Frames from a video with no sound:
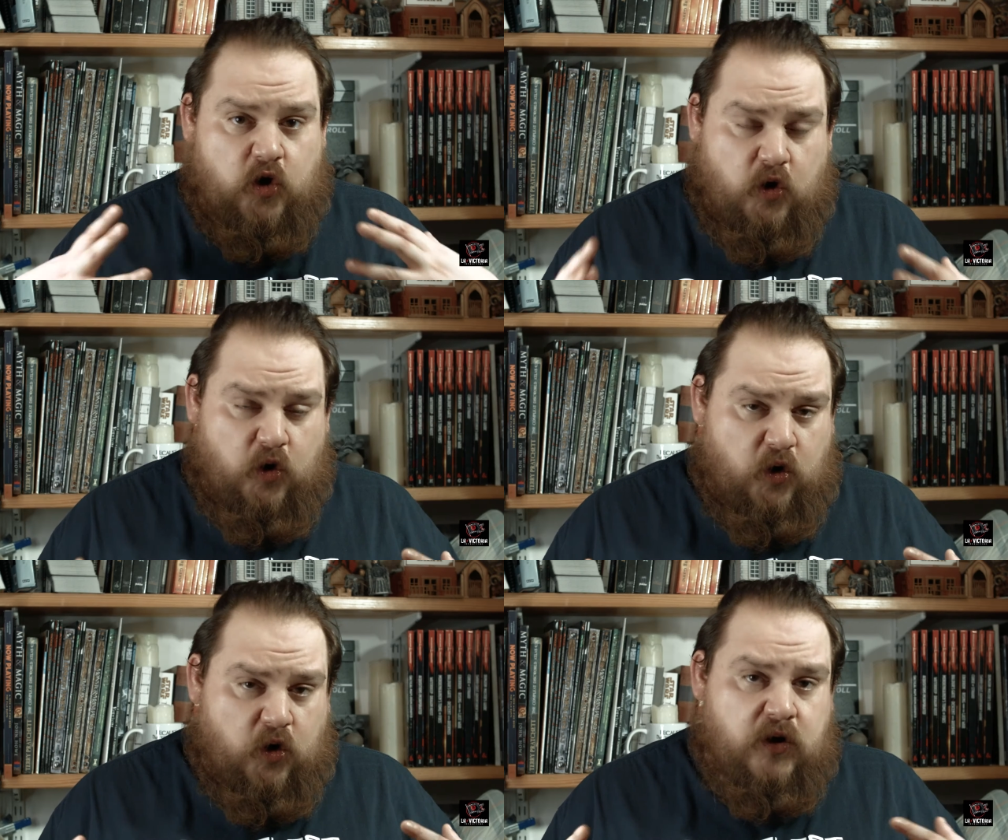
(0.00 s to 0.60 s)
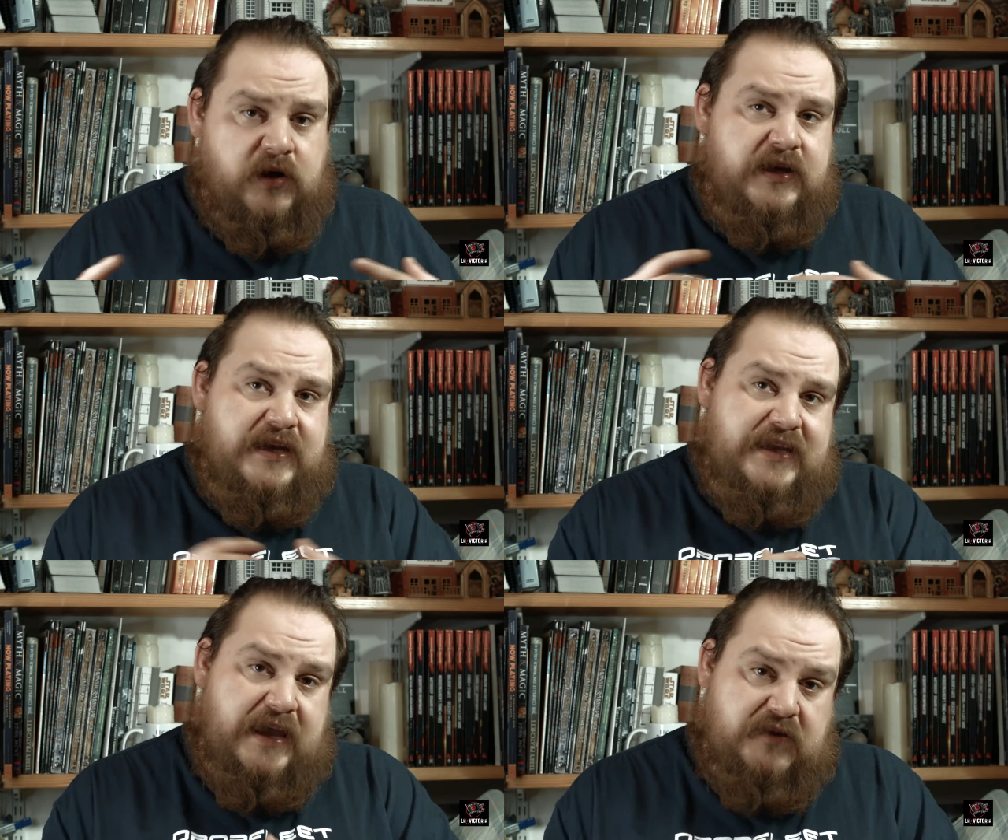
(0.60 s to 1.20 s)
or
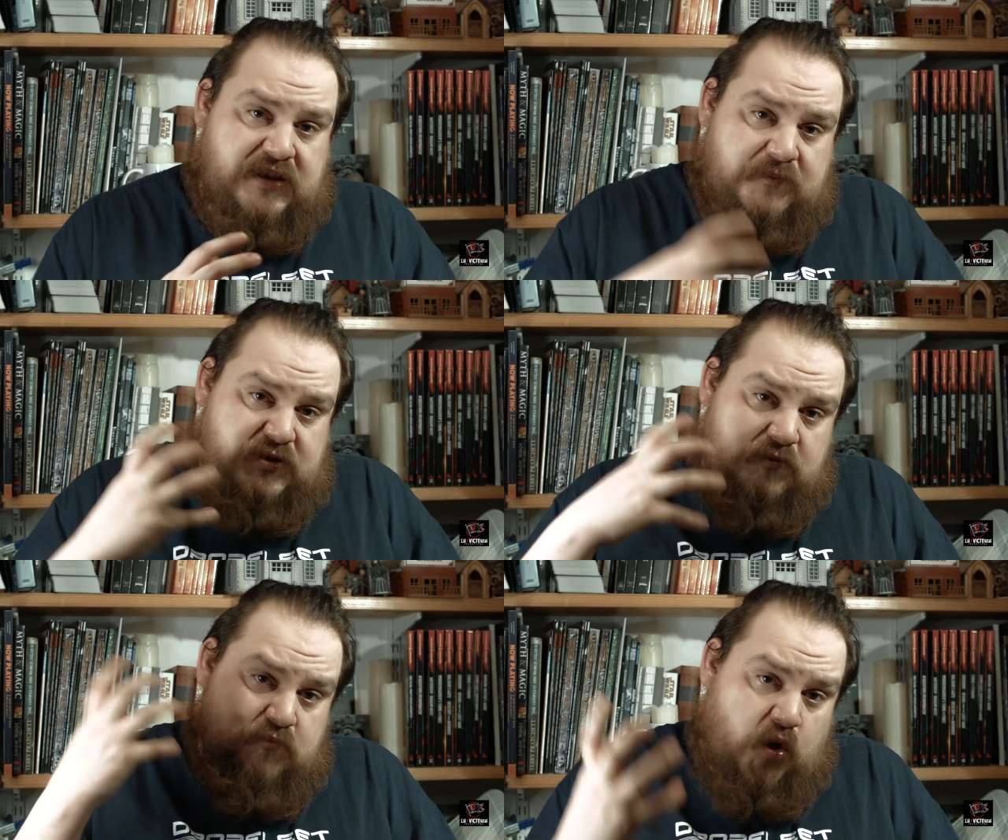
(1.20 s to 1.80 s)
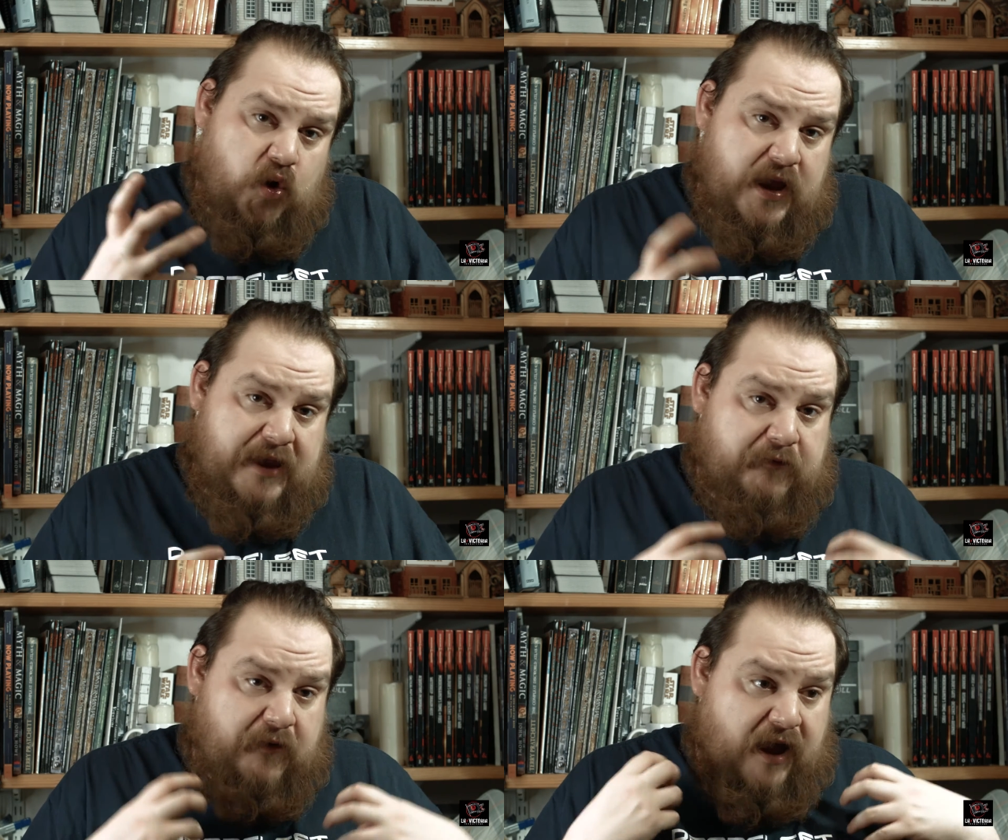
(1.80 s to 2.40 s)
giving them some more
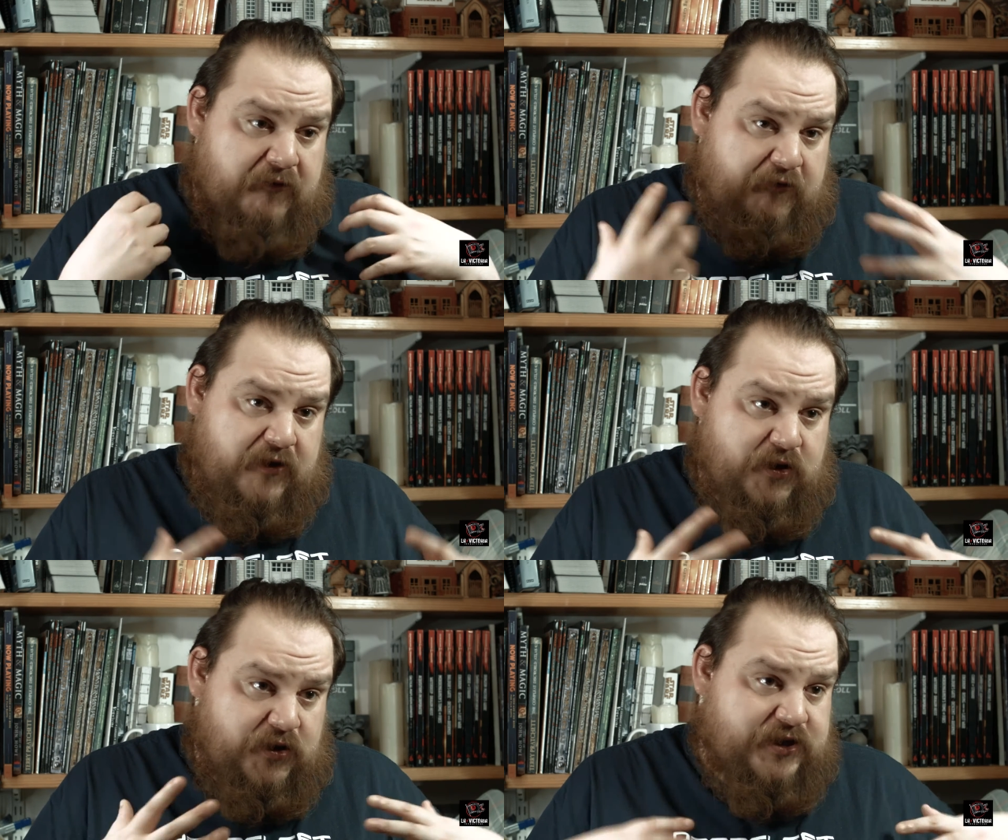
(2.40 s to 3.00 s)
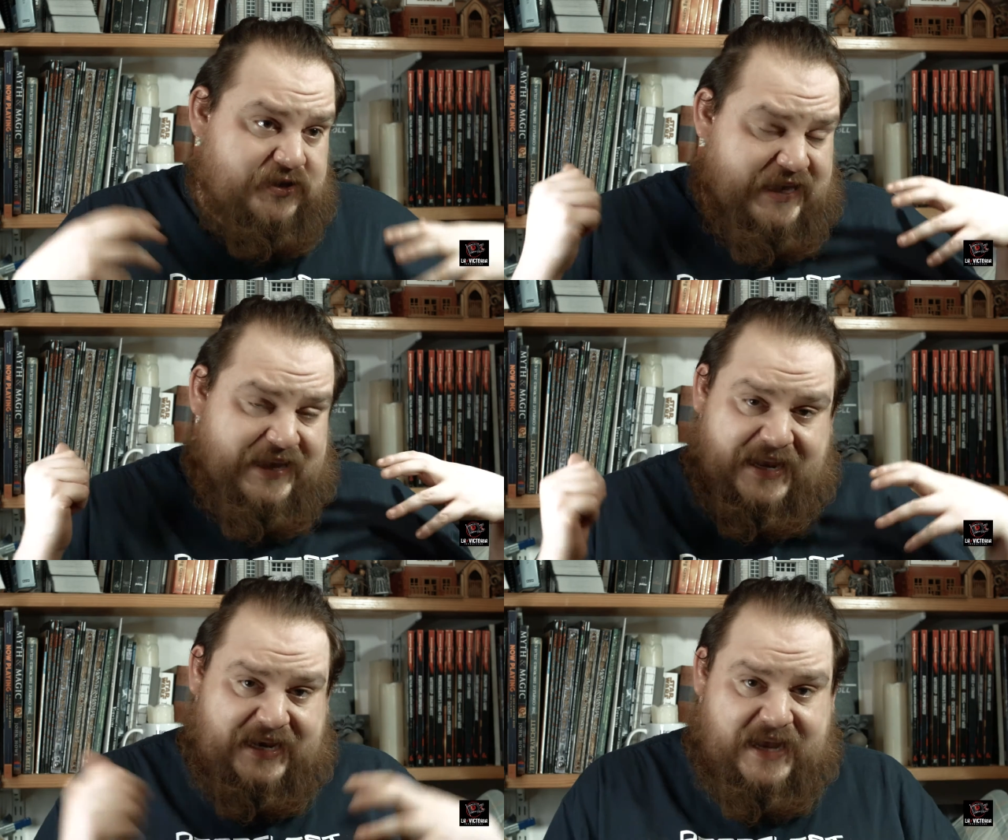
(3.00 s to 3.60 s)
if I feel that they're
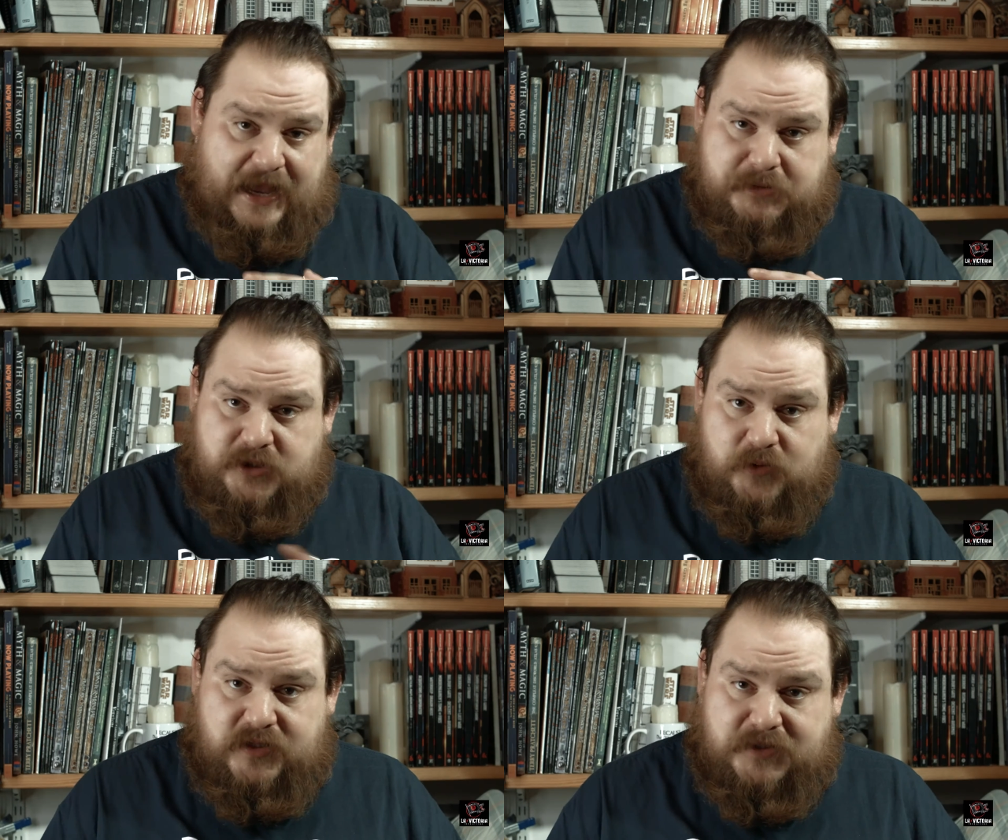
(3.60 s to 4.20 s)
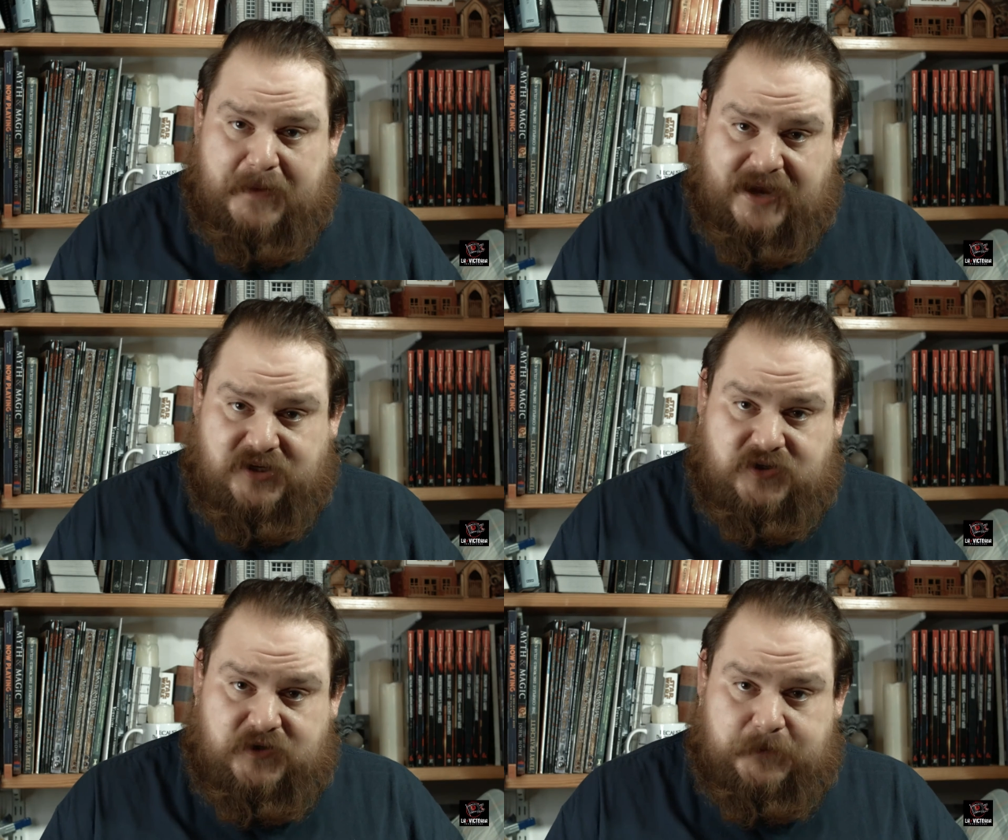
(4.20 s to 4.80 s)
getting absolutely
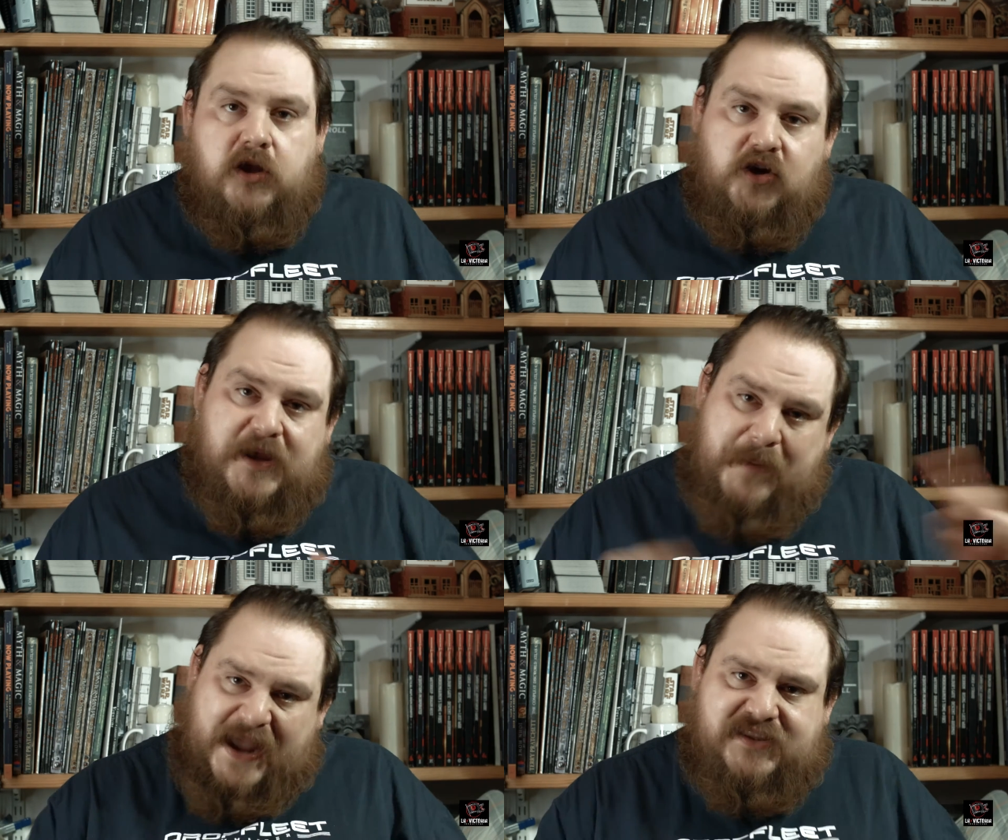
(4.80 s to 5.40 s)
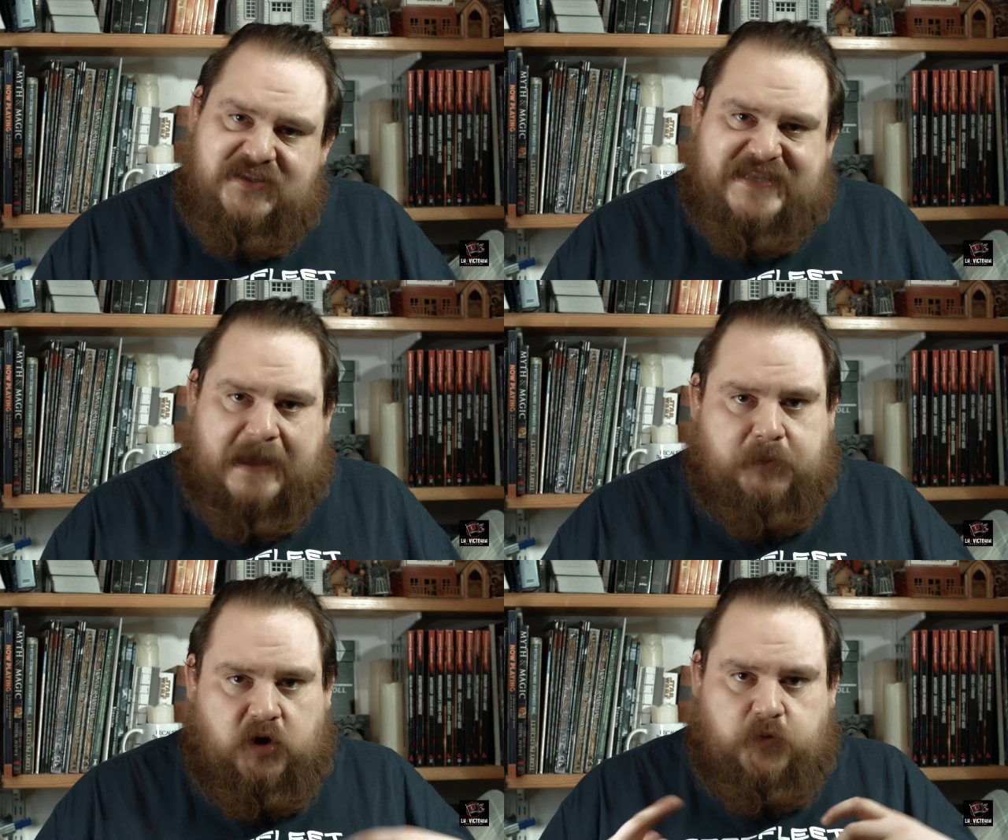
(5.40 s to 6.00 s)
smashed. Looking back at the
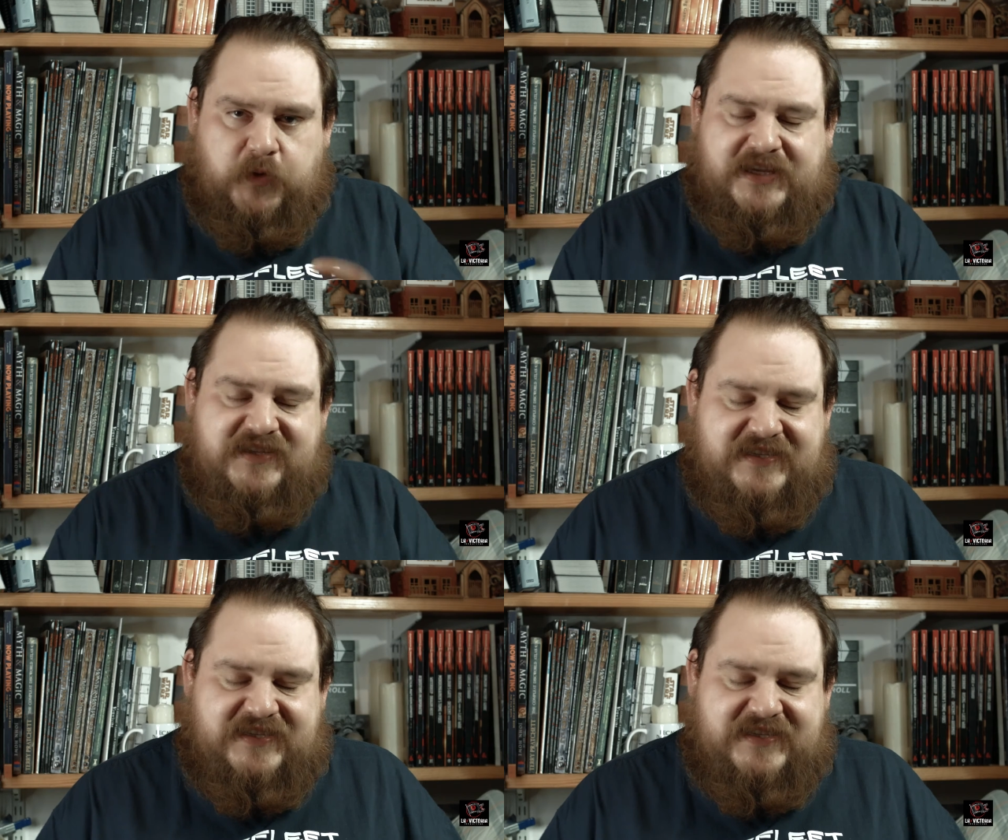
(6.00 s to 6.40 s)
stat block, we can